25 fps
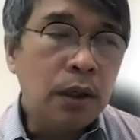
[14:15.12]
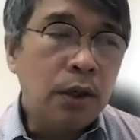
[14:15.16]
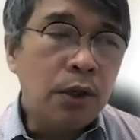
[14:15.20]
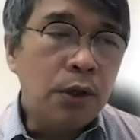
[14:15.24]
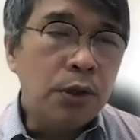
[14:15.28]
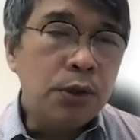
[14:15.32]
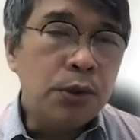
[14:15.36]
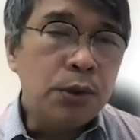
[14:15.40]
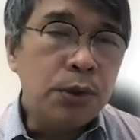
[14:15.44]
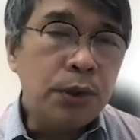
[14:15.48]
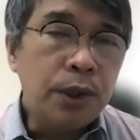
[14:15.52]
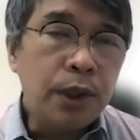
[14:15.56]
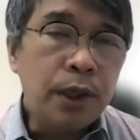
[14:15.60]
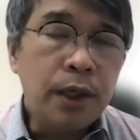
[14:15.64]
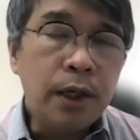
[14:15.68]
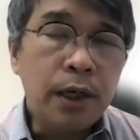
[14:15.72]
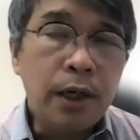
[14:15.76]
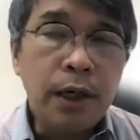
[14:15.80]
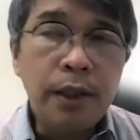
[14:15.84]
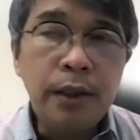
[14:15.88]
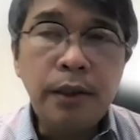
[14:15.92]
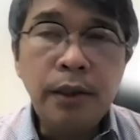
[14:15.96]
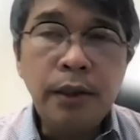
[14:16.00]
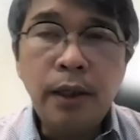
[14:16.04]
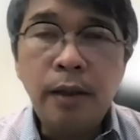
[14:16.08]
due
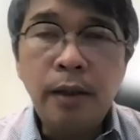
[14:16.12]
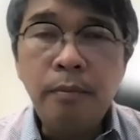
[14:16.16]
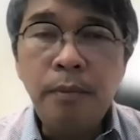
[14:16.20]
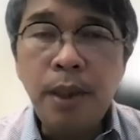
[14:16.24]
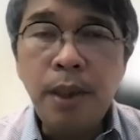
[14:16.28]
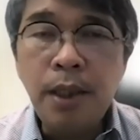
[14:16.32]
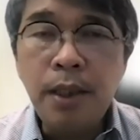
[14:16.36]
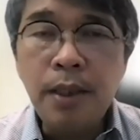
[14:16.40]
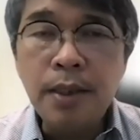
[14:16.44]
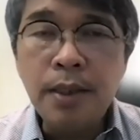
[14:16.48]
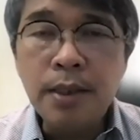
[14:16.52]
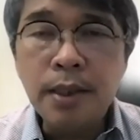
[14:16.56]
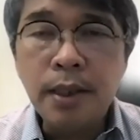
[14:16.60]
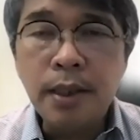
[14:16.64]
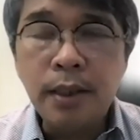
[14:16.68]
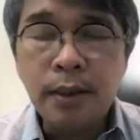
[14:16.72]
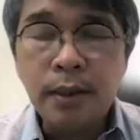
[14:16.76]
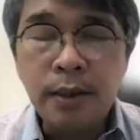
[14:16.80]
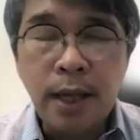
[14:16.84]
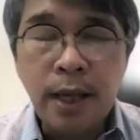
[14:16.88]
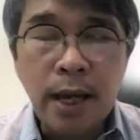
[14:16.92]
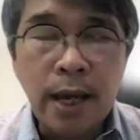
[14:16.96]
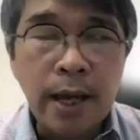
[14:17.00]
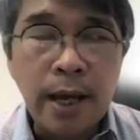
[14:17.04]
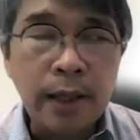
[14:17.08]
regard means
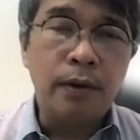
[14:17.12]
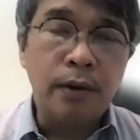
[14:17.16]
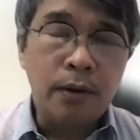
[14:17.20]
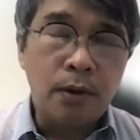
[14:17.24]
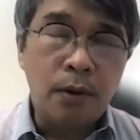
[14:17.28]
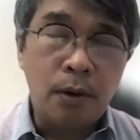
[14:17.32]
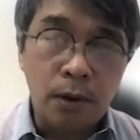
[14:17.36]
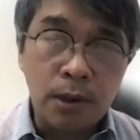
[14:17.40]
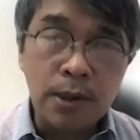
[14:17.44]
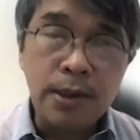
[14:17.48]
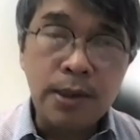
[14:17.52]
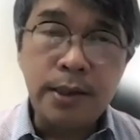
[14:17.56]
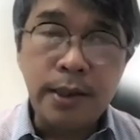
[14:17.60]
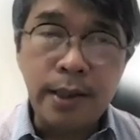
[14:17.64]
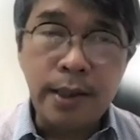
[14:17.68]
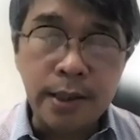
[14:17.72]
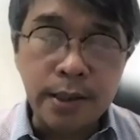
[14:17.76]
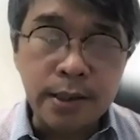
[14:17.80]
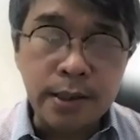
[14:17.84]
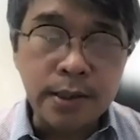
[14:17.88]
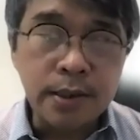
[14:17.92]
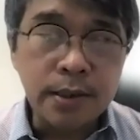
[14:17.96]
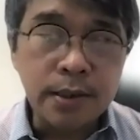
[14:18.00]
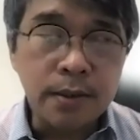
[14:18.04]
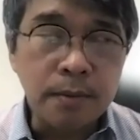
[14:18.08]
that all
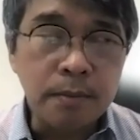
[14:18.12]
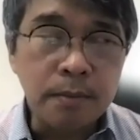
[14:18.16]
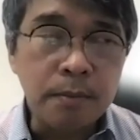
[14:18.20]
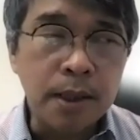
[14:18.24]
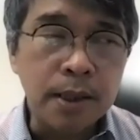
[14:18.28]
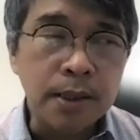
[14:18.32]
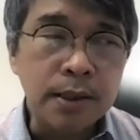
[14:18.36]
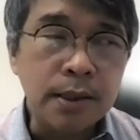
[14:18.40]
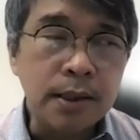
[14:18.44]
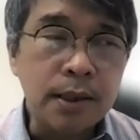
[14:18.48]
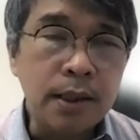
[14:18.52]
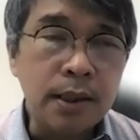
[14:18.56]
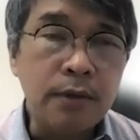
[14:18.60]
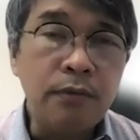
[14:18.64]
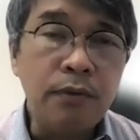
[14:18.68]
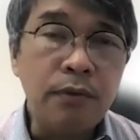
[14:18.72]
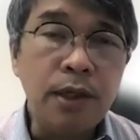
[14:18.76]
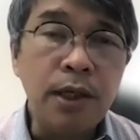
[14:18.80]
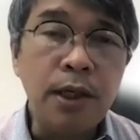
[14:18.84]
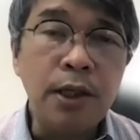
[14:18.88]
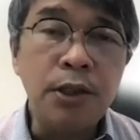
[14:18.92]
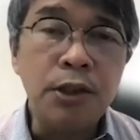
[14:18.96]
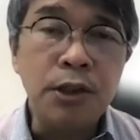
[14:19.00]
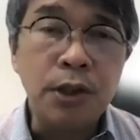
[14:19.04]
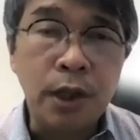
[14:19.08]
states must give
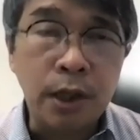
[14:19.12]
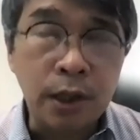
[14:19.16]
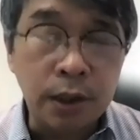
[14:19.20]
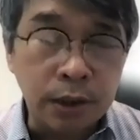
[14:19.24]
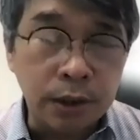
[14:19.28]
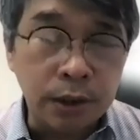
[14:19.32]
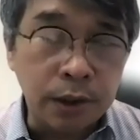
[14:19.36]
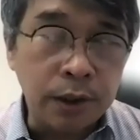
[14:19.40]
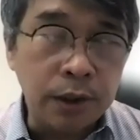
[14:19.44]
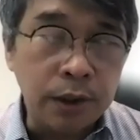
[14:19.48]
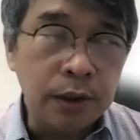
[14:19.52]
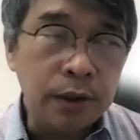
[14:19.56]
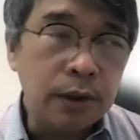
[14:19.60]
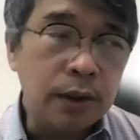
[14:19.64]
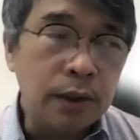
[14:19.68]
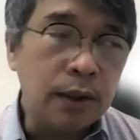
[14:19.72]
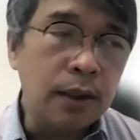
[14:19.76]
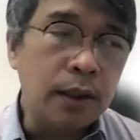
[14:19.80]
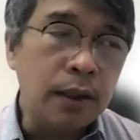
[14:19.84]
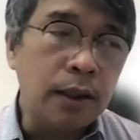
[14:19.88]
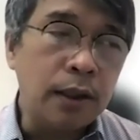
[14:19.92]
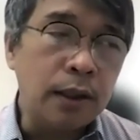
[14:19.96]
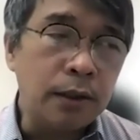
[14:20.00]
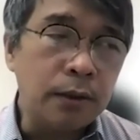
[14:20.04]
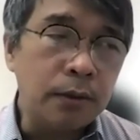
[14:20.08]
each other
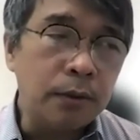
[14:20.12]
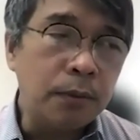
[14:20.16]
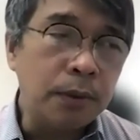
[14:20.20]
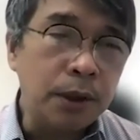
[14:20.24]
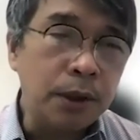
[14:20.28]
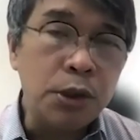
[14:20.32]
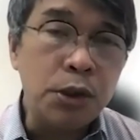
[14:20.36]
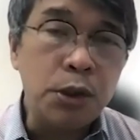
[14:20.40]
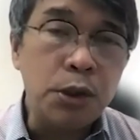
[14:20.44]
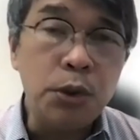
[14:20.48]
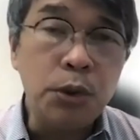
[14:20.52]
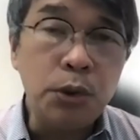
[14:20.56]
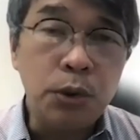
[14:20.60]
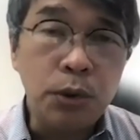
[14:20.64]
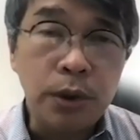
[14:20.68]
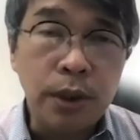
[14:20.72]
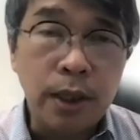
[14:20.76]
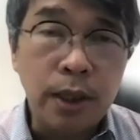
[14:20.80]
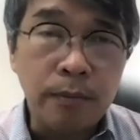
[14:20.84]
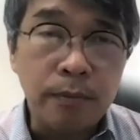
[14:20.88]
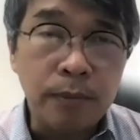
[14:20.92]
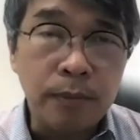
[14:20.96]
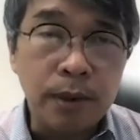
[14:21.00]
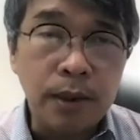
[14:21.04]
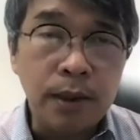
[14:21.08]
what is due to
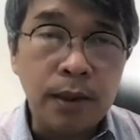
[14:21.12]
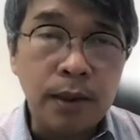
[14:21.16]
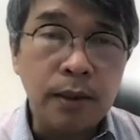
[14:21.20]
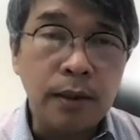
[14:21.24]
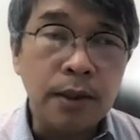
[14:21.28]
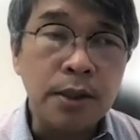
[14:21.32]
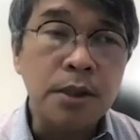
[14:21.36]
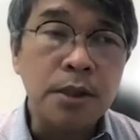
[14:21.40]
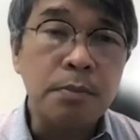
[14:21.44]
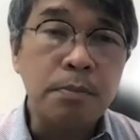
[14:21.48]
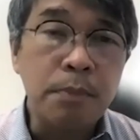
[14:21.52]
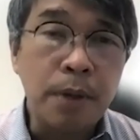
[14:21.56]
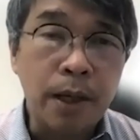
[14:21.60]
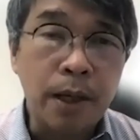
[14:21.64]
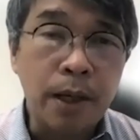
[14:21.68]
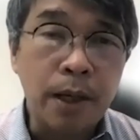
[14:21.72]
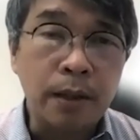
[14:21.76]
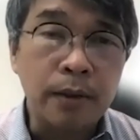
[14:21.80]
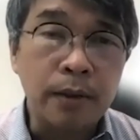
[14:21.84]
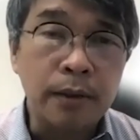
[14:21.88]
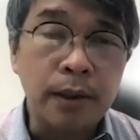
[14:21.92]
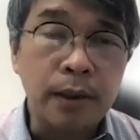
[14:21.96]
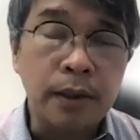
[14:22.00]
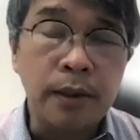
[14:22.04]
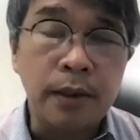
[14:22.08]
them, the
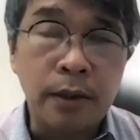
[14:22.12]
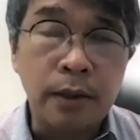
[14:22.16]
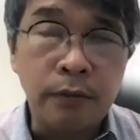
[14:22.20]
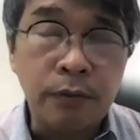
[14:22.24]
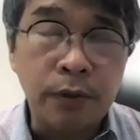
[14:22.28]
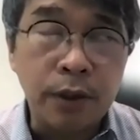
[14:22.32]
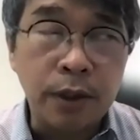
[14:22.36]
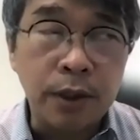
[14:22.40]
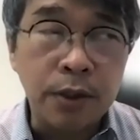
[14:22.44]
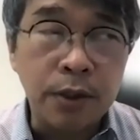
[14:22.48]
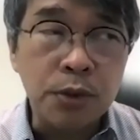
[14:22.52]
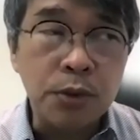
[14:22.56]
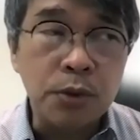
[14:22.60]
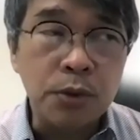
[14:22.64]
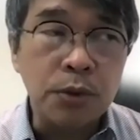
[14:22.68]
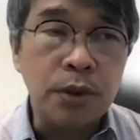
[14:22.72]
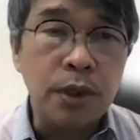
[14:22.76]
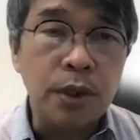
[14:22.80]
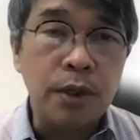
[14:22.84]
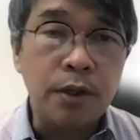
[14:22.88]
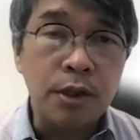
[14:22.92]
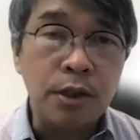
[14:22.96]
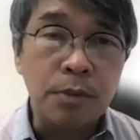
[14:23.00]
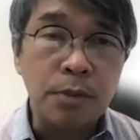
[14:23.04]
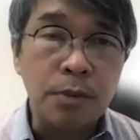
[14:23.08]
respect and deference to
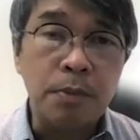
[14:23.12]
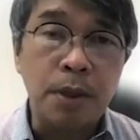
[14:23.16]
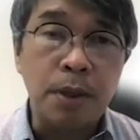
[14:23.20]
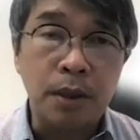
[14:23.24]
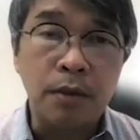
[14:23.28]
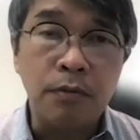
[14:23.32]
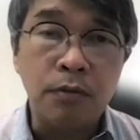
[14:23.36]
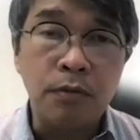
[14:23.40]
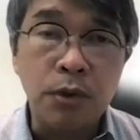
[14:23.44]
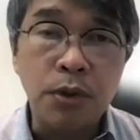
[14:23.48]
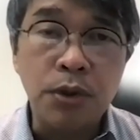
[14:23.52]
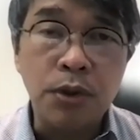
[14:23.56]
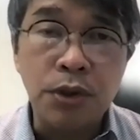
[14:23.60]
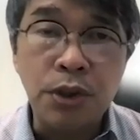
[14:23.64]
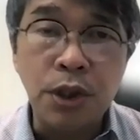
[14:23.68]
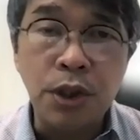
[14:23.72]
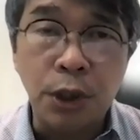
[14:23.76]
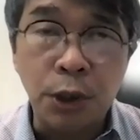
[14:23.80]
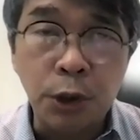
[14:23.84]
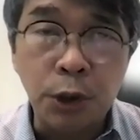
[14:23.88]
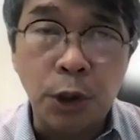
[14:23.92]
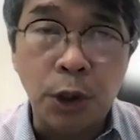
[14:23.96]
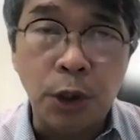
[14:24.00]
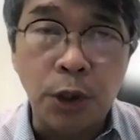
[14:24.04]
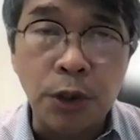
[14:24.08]
their respective
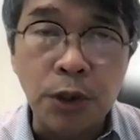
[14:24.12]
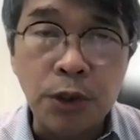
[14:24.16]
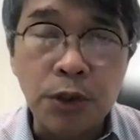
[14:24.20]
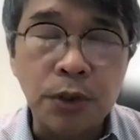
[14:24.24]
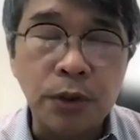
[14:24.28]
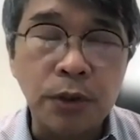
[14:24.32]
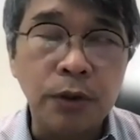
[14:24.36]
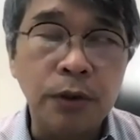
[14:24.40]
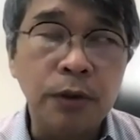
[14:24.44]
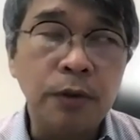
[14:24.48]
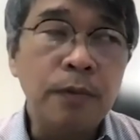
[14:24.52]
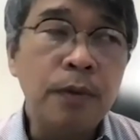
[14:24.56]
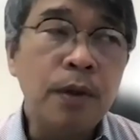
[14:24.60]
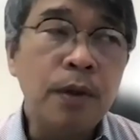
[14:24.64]
jurisdictions. No?